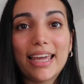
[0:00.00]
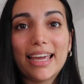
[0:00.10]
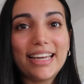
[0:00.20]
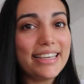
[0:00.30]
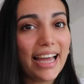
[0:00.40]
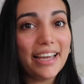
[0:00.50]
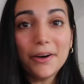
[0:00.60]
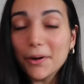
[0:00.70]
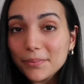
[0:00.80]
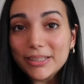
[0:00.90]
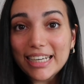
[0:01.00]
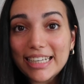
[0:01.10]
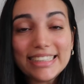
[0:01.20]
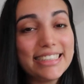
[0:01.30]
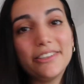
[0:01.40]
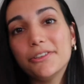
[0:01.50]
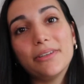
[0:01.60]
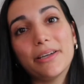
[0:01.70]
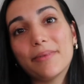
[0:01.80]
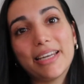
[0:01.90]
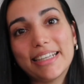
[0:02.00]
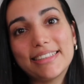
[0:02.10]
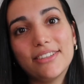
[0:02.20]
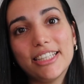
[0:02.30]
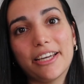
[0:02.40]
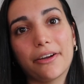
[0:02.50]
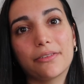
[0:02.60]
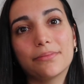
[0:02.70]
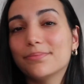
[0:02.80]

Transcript: and I hope that I see you in my next video.